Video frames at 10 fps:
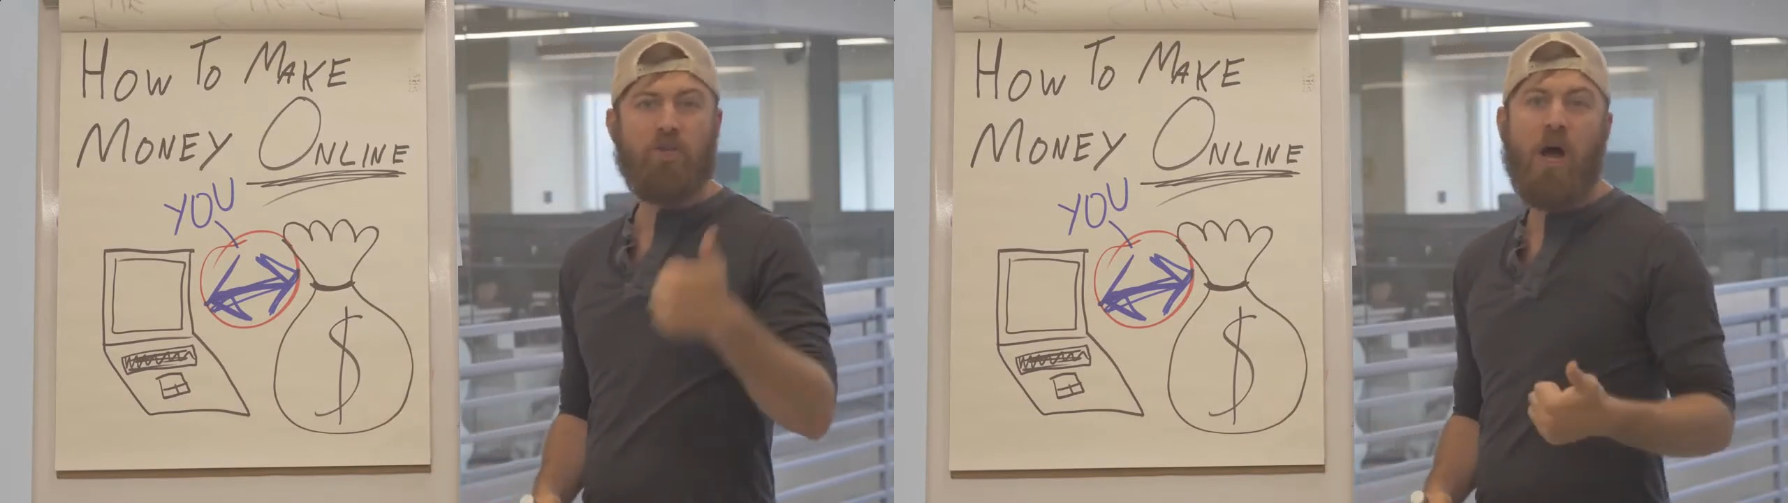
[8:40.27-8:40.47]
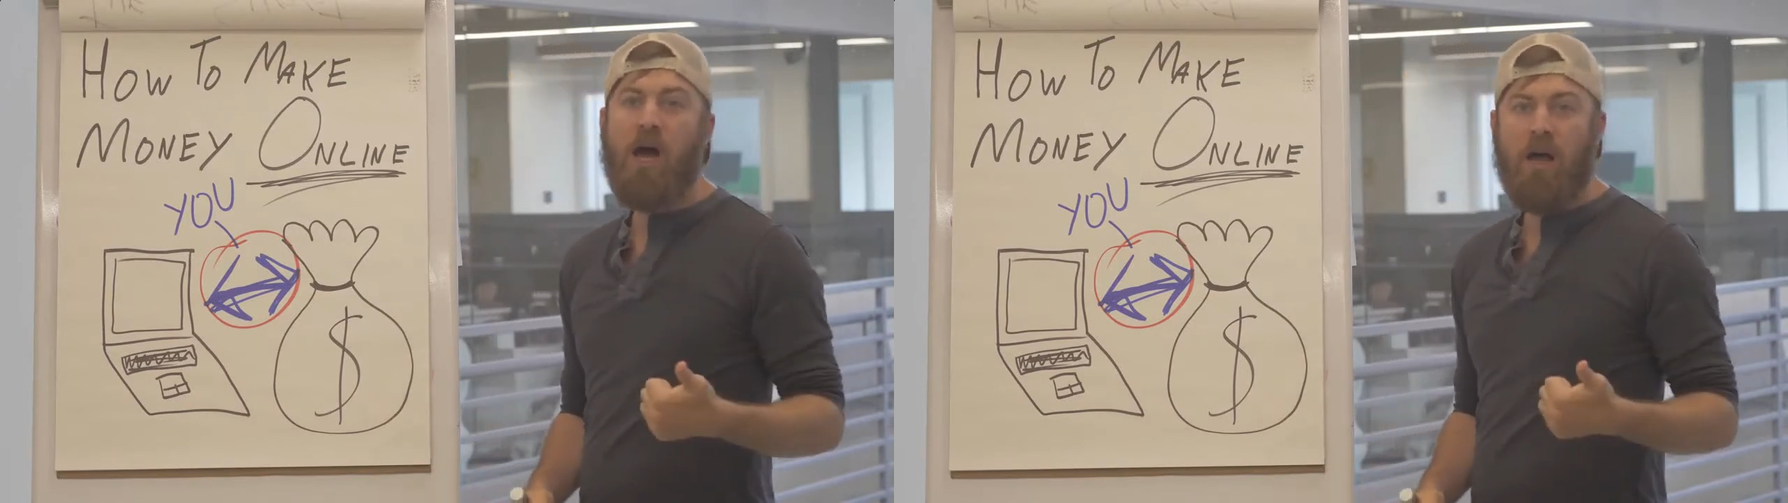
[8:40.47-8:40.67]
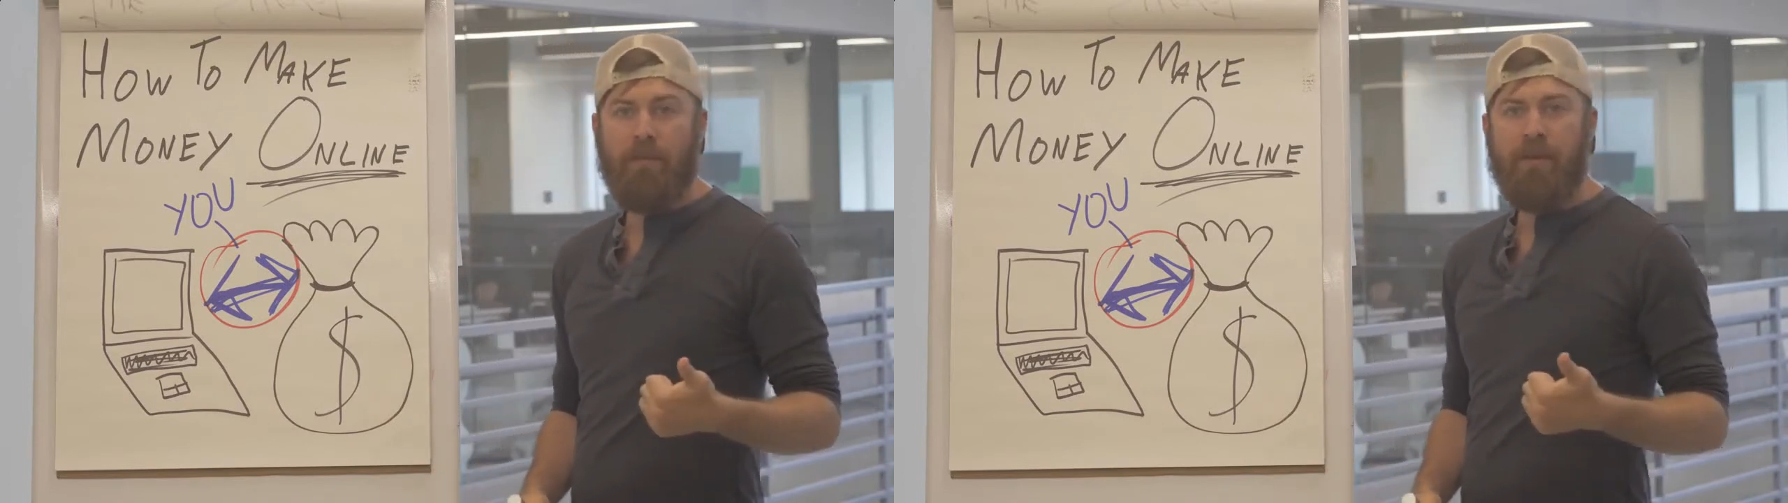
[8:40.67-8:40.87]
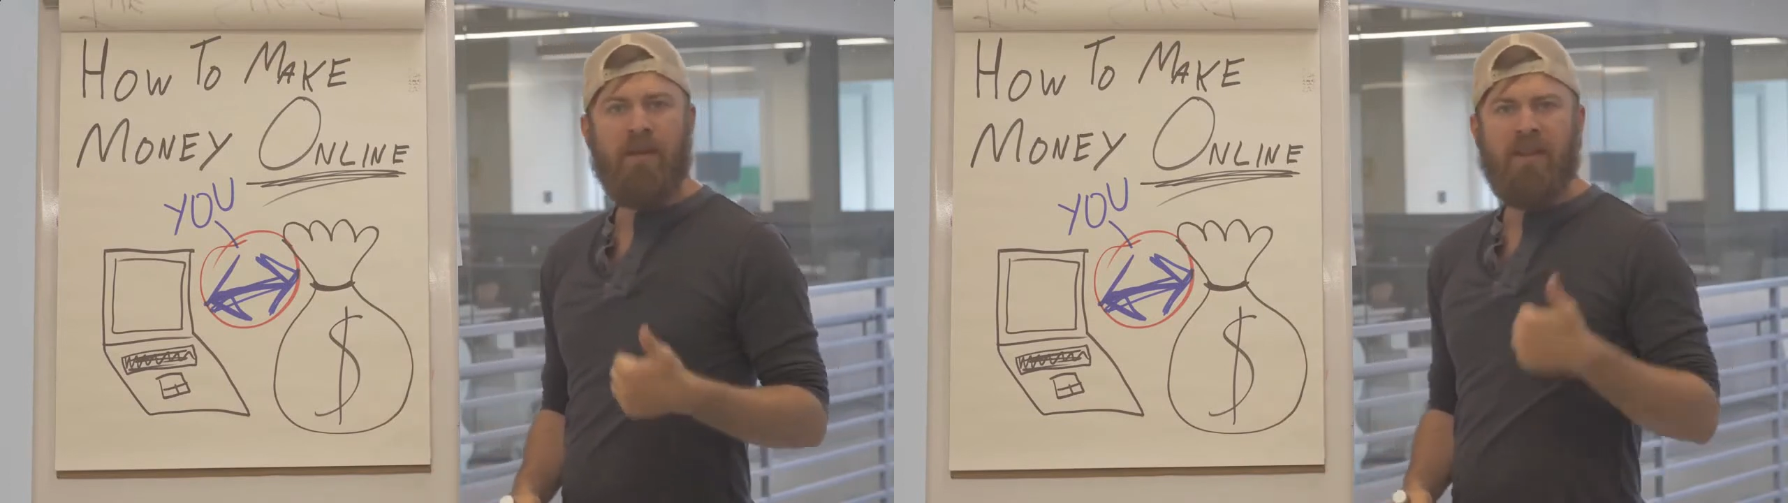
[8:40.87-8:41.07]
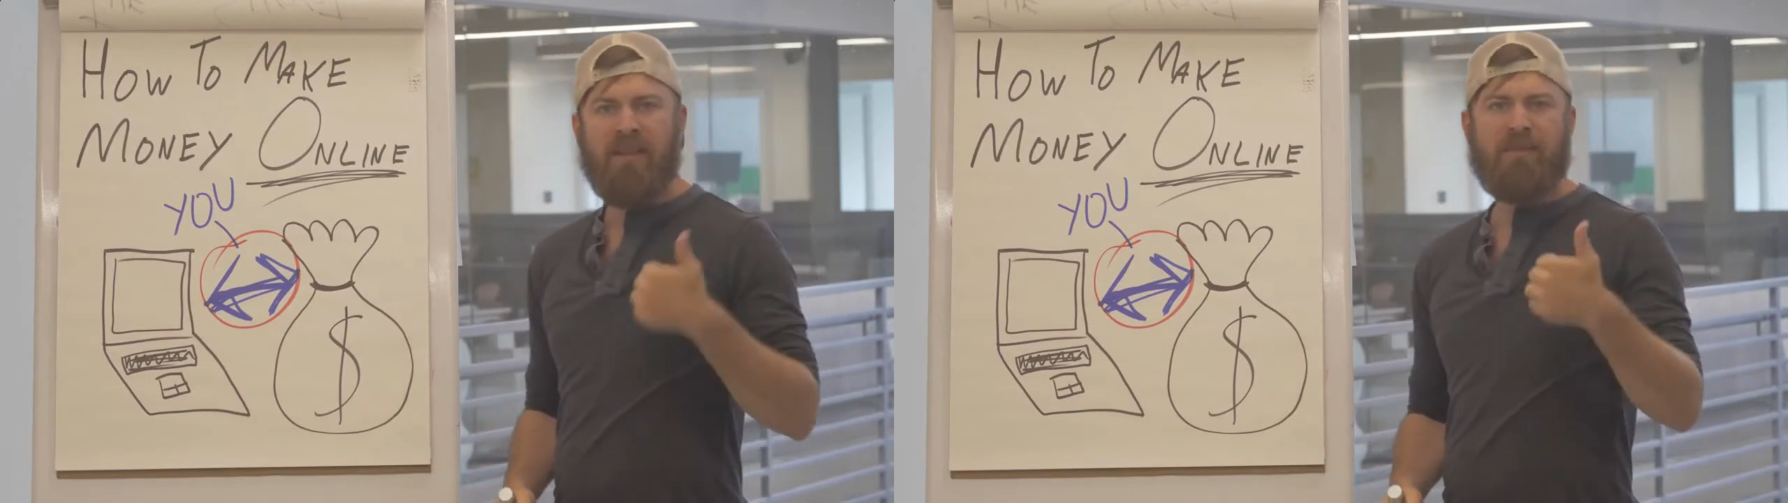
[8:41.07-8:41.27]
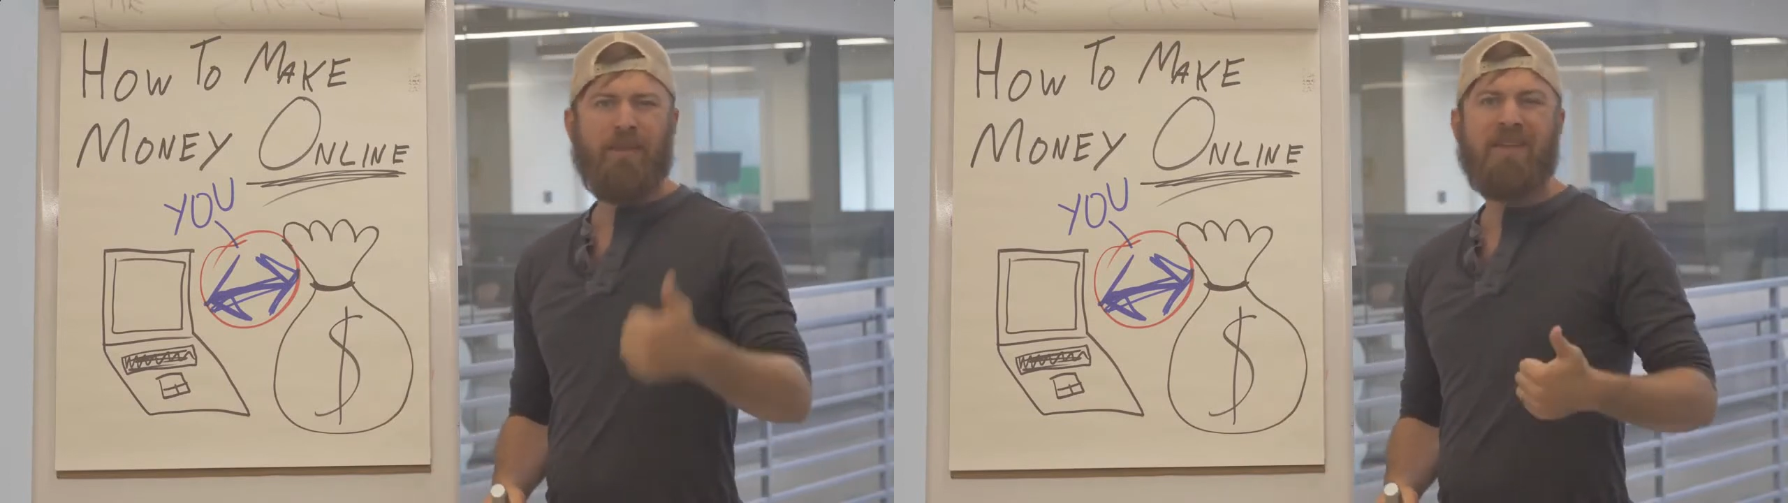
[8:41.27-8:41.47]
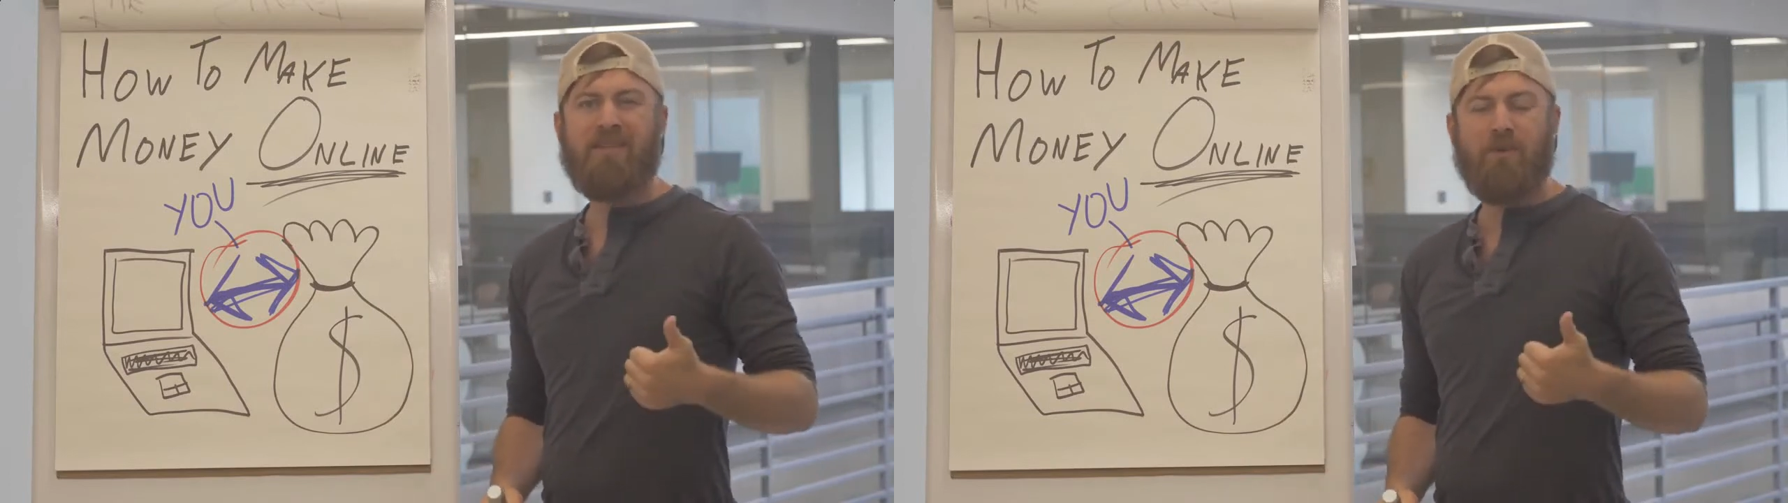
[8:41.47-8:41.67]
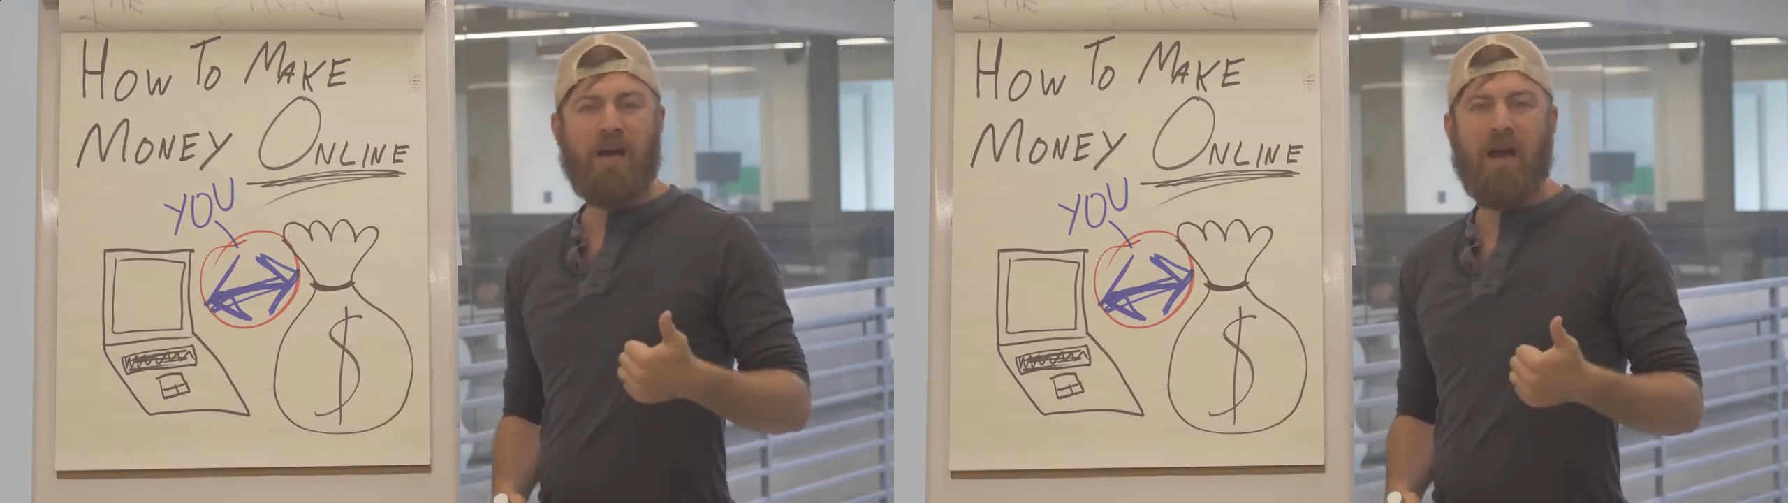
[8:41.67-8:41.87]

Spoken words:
job that pays you an